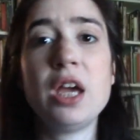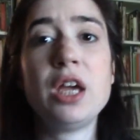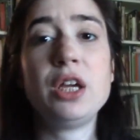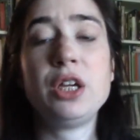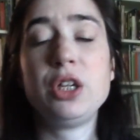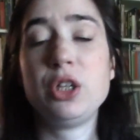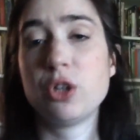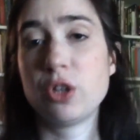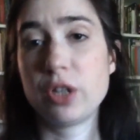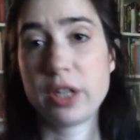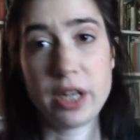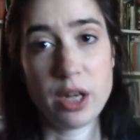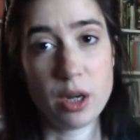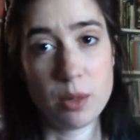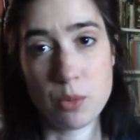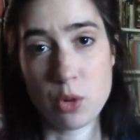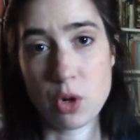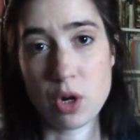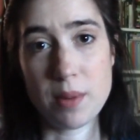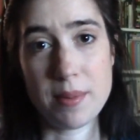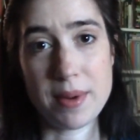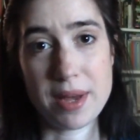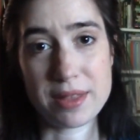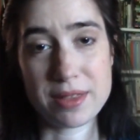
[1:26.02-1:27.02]
you'll hear
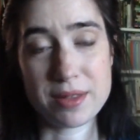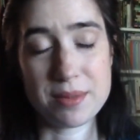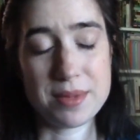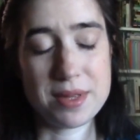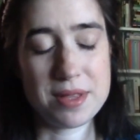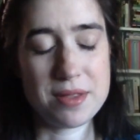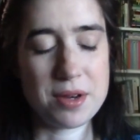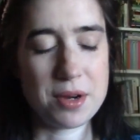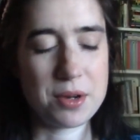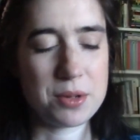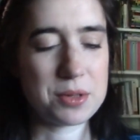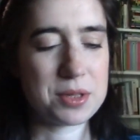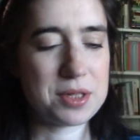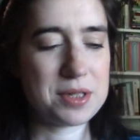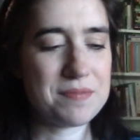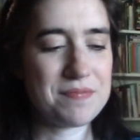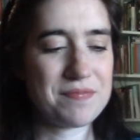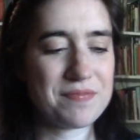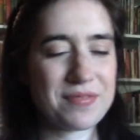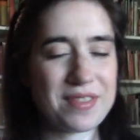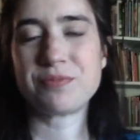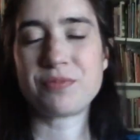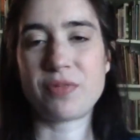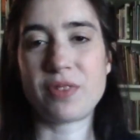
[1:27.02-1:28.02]
more about them in those.
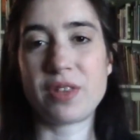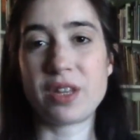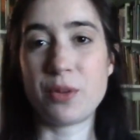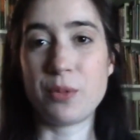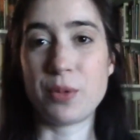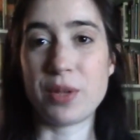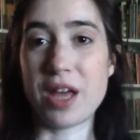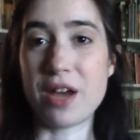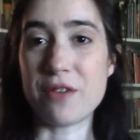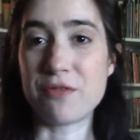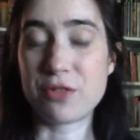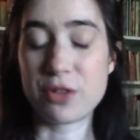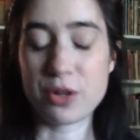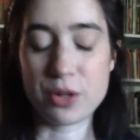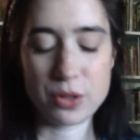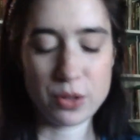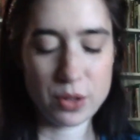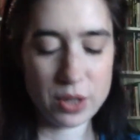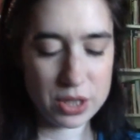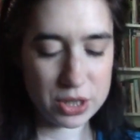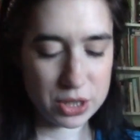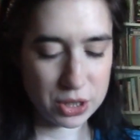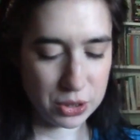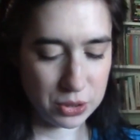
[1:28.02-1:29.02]
Without further
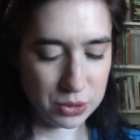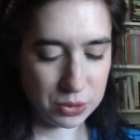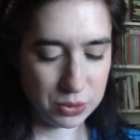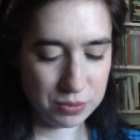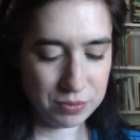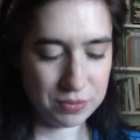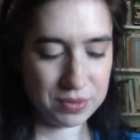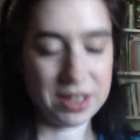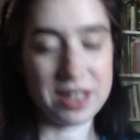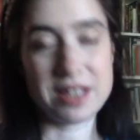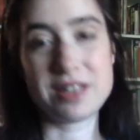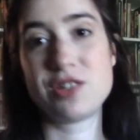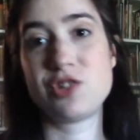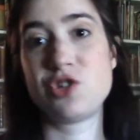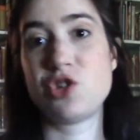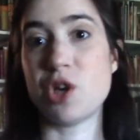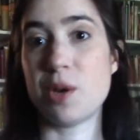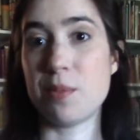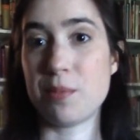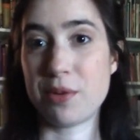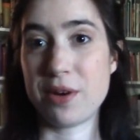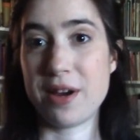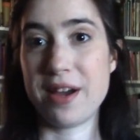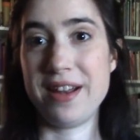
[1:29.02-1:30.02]
ado, let's
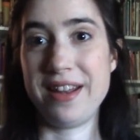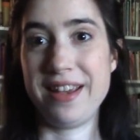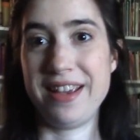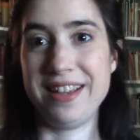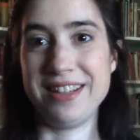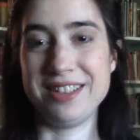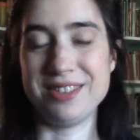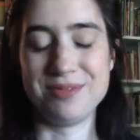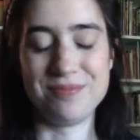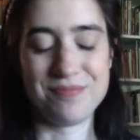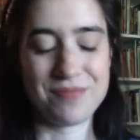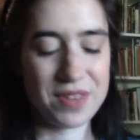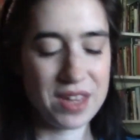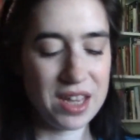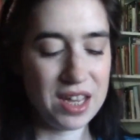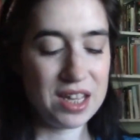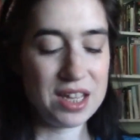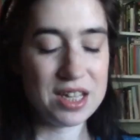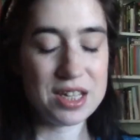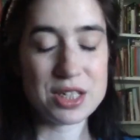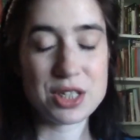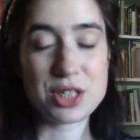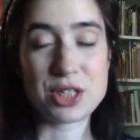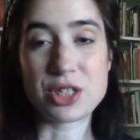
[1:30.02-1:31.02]
jump right in.
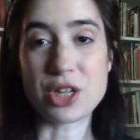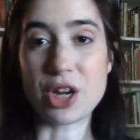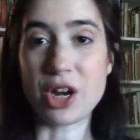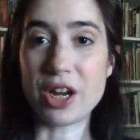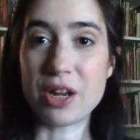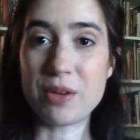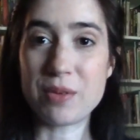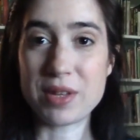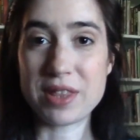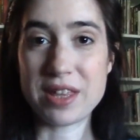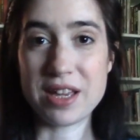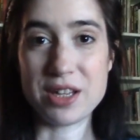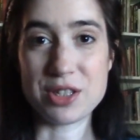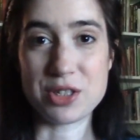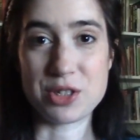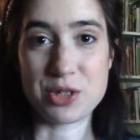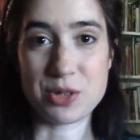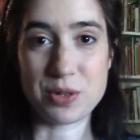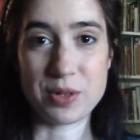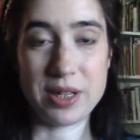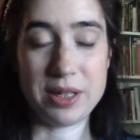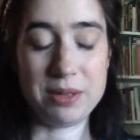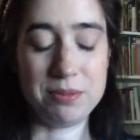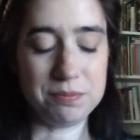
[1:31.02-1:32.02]
Starting with
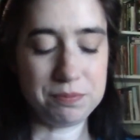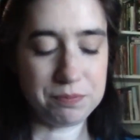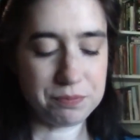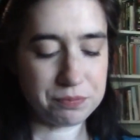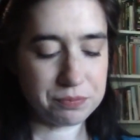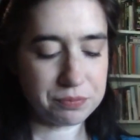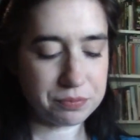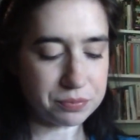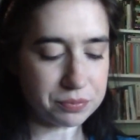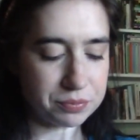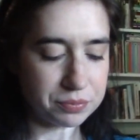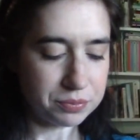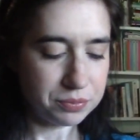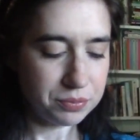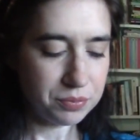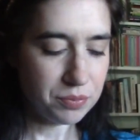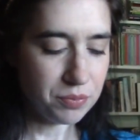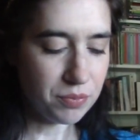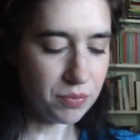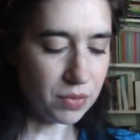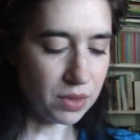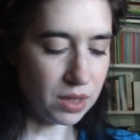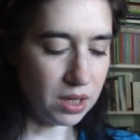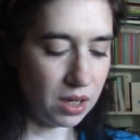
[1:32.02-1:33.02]
history,
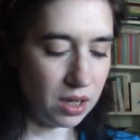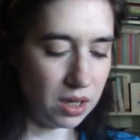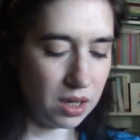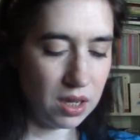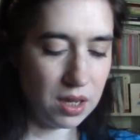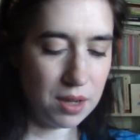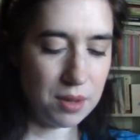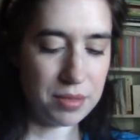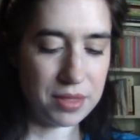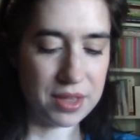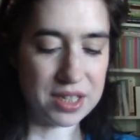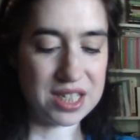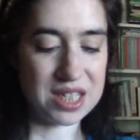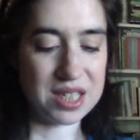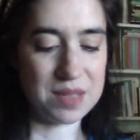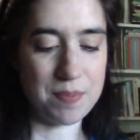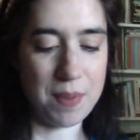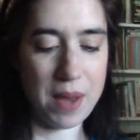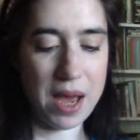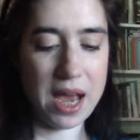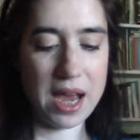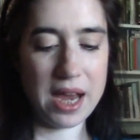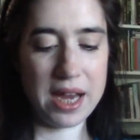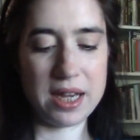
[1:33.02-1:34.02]
the
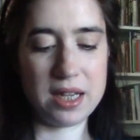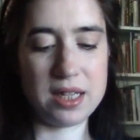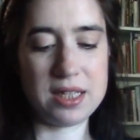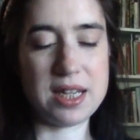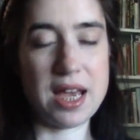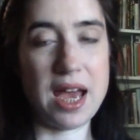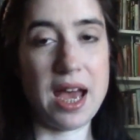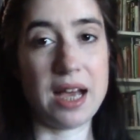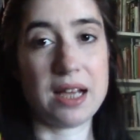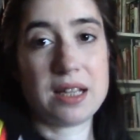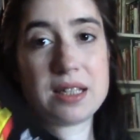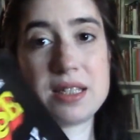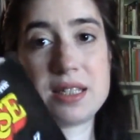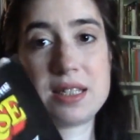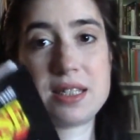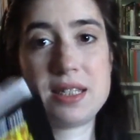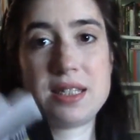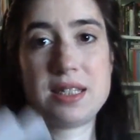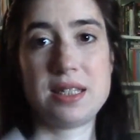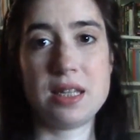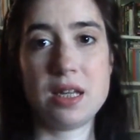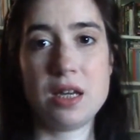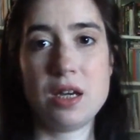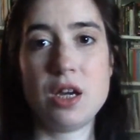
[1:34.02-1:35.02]
spine
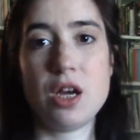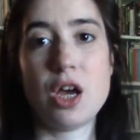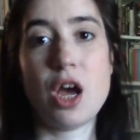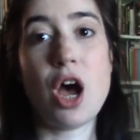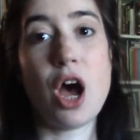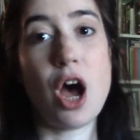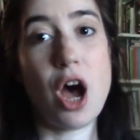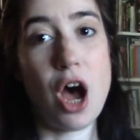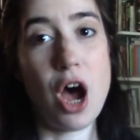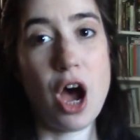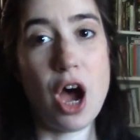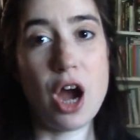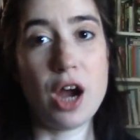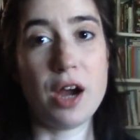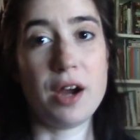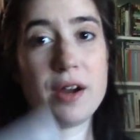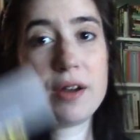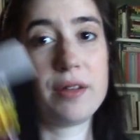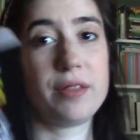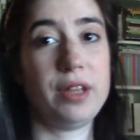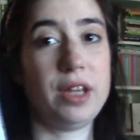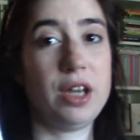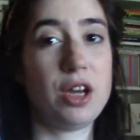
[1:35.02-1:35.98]
texts are The